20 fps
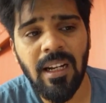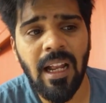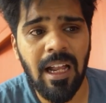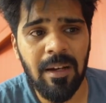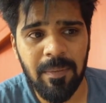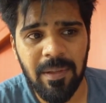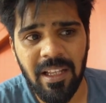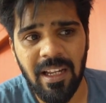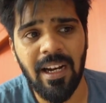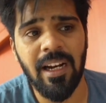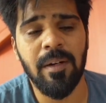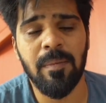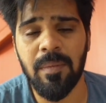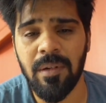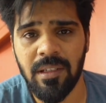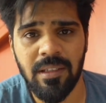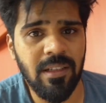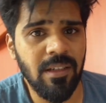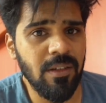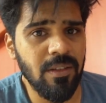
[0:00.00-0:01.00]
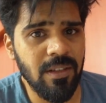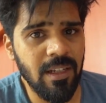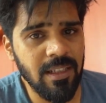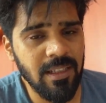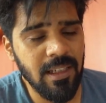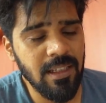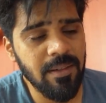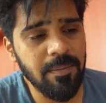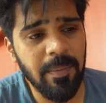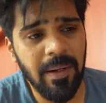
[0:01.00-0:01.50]
I'll be the right person to
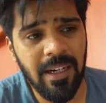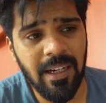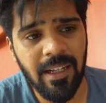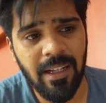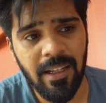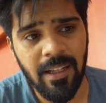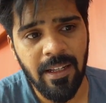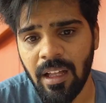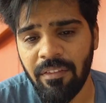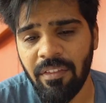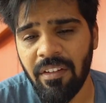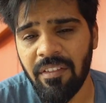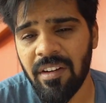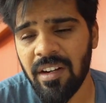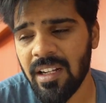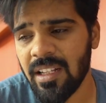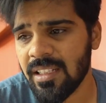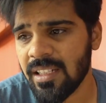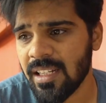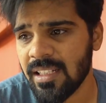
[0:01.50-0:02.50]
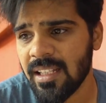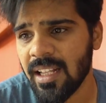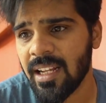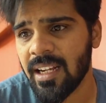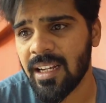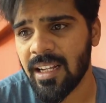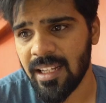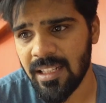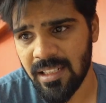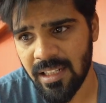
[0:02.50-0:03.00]
suggest. But if I've ridden just like a
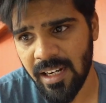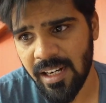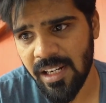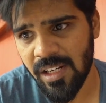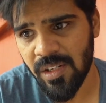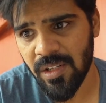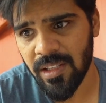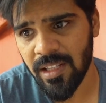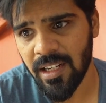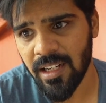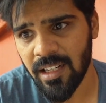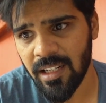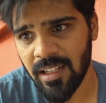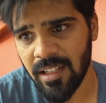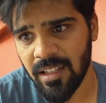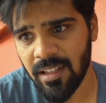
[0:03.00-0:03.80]
test ride and all that,